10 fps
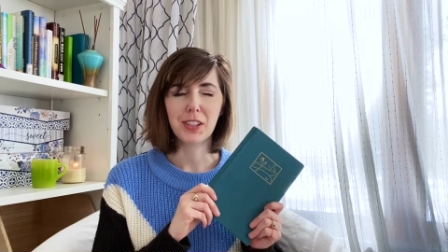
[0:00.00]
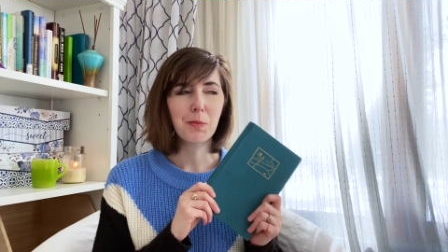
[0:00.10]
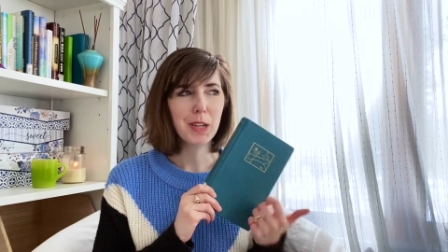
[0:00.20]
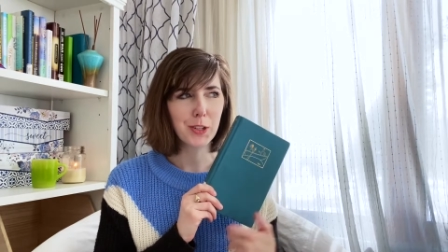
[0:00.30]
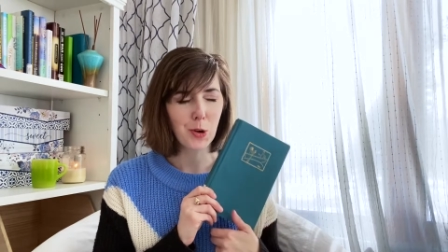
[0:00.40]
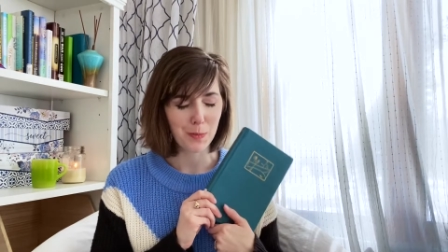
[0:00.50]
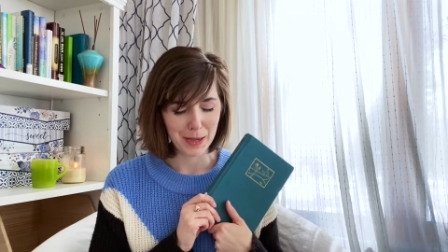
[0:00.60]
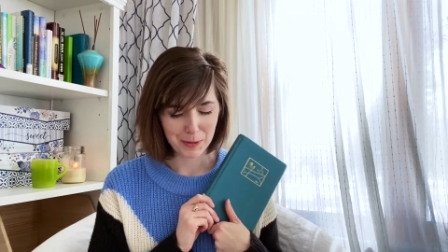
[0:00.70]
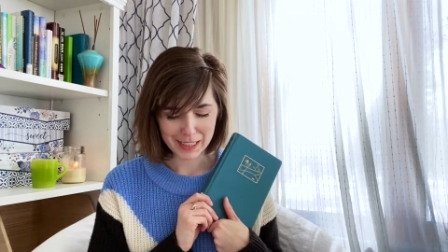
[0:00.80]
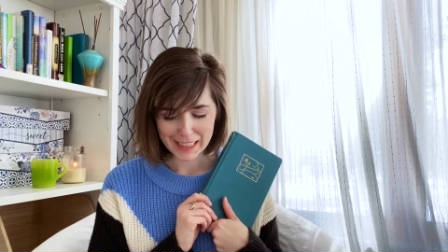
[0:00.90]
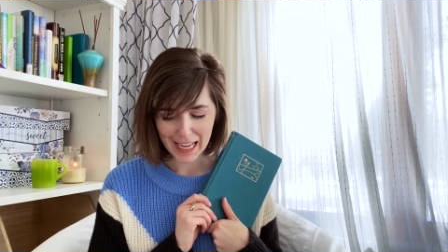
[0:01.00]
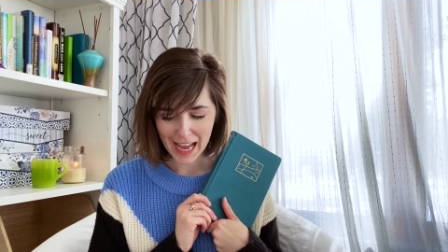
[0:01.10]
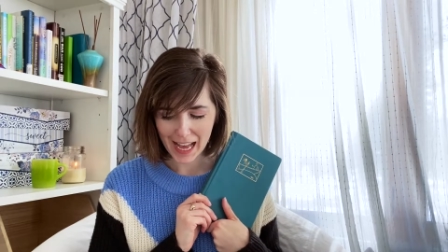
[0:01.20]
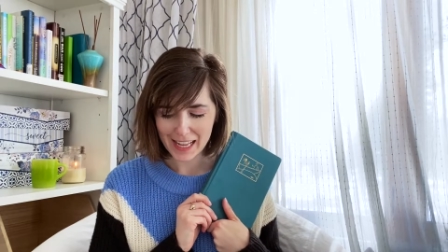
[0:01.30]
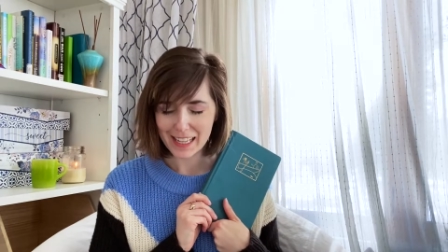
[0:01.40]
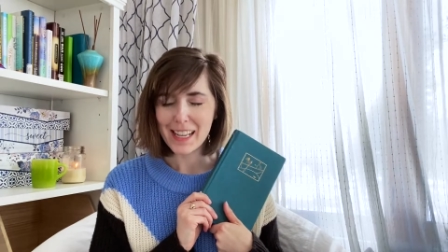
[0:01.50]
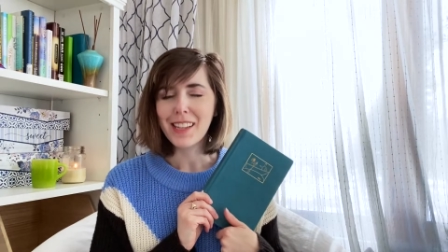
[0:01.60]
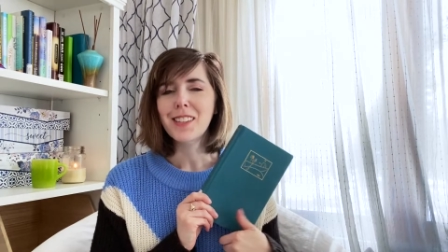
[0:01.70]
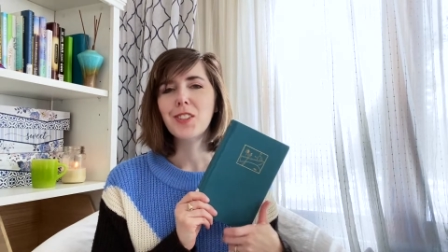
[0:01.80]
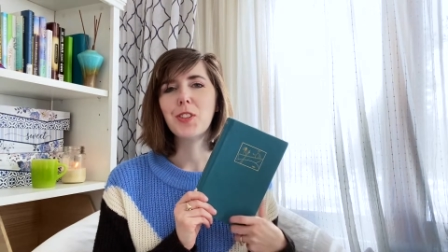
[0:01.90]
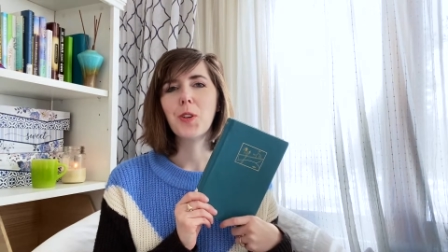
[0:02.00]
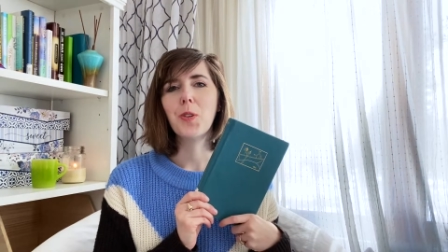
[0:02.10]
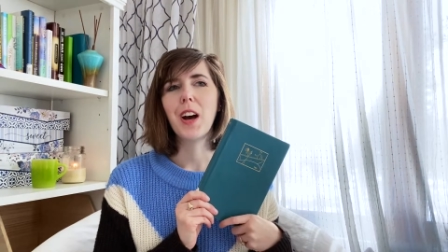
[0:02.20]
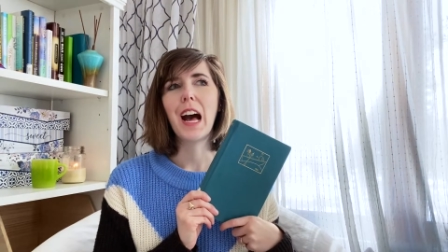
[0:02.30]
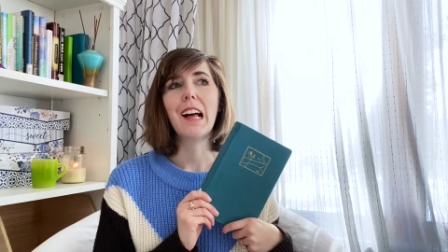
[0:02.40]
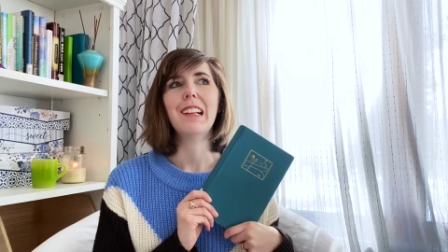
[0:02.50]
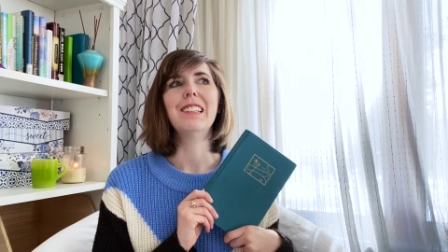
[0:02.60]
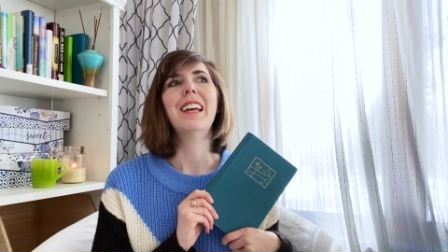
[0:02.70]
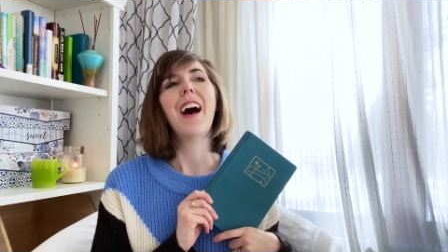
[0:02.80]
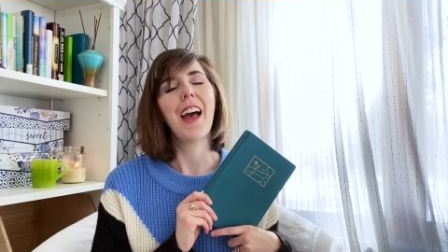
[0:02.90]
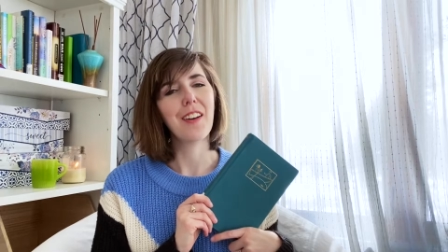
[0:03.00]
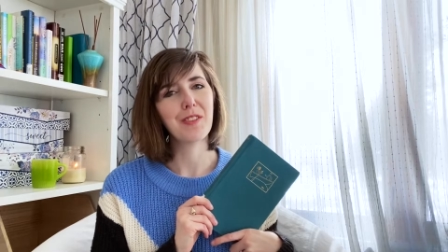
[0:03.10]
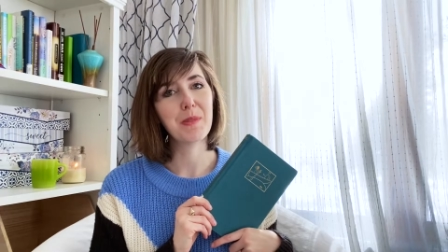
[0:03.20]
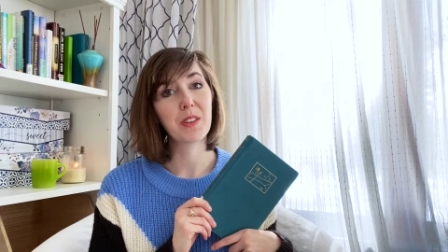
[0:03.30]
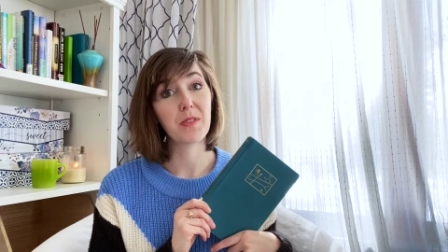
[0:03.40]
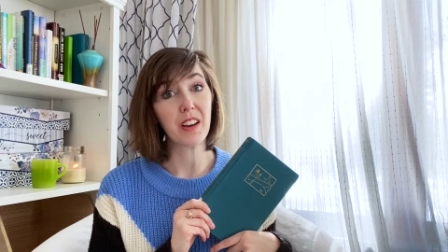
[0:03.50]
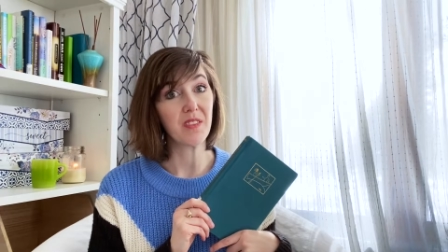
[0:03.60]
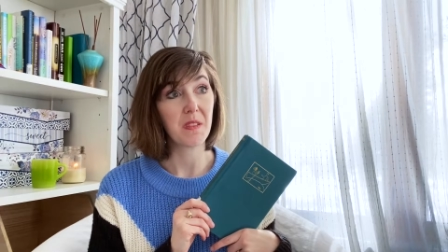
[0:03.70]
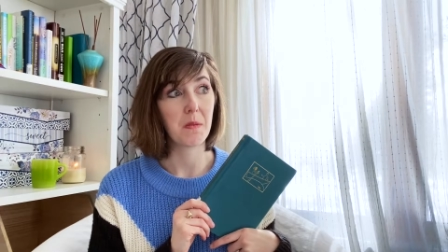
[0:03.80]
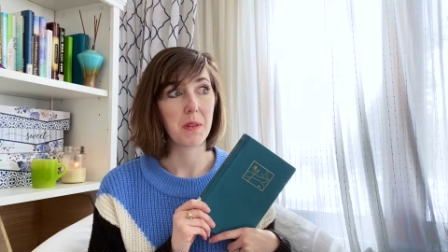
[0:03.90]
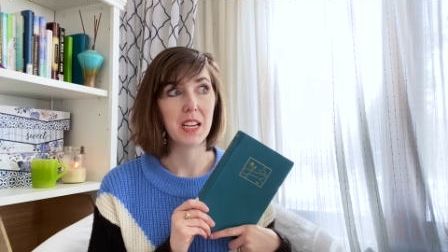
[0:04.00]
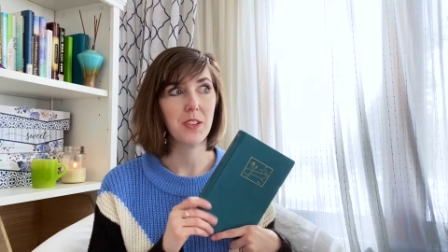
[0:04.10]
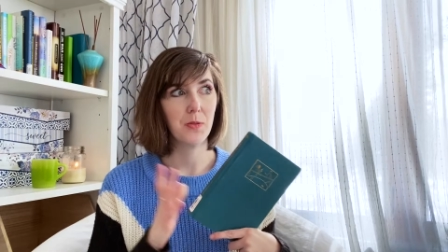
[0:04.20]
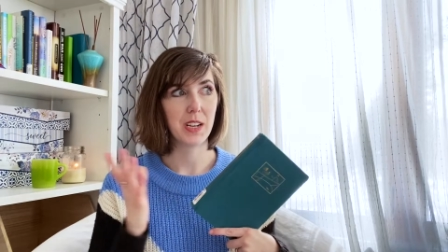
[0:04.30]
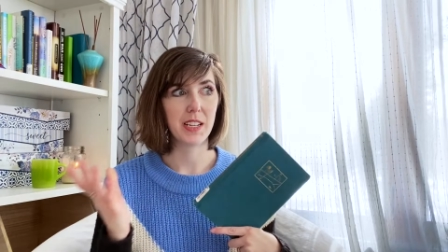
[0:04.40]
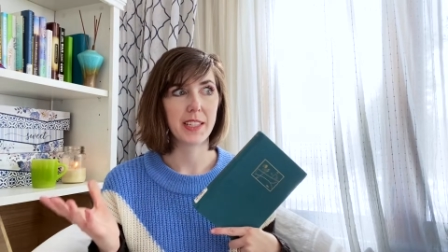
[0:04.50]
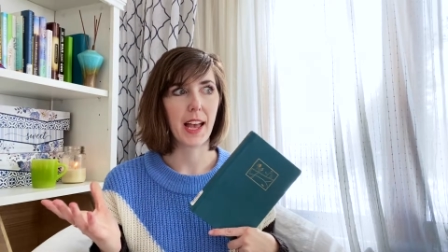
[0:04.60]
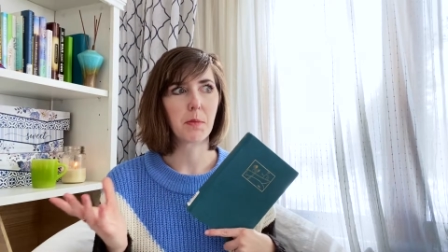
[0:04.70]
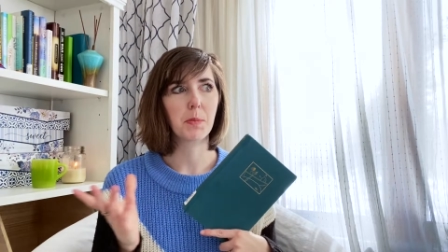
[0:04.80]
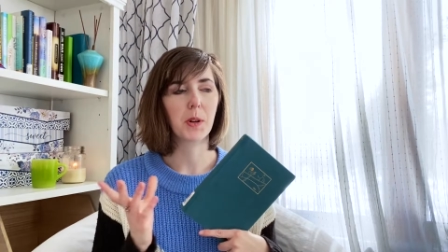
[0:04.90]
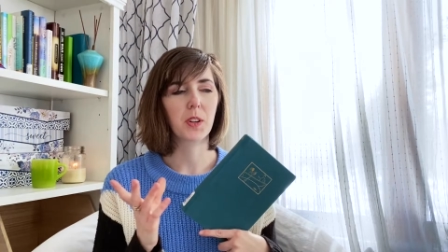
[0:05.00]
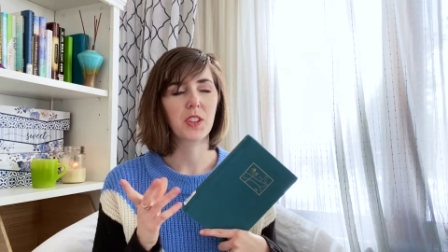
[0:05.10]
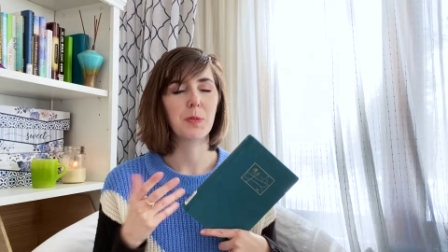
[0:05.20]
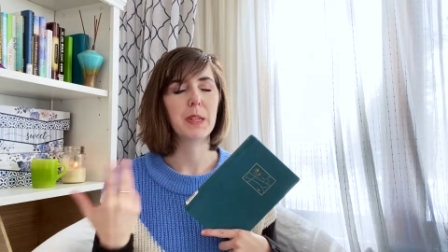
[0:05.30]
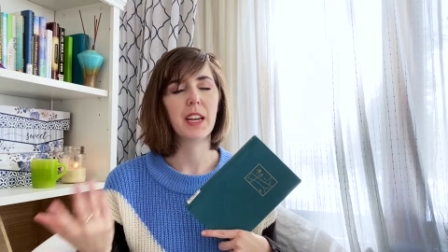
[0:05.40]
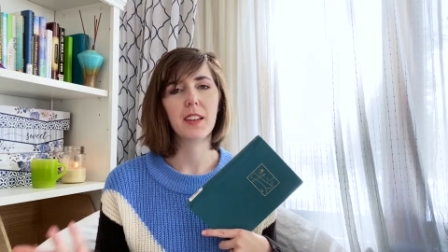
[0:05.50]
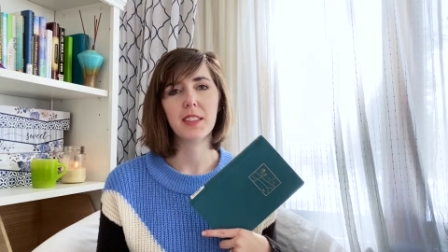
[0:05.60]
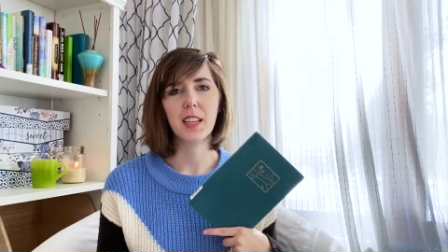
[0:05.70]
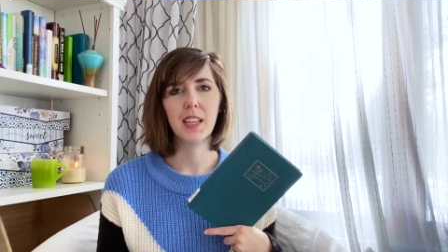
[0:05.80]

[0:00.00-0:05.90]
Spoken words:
Somebody told me it was sad, so I have to be in the right frame of mind to read a sad book, just because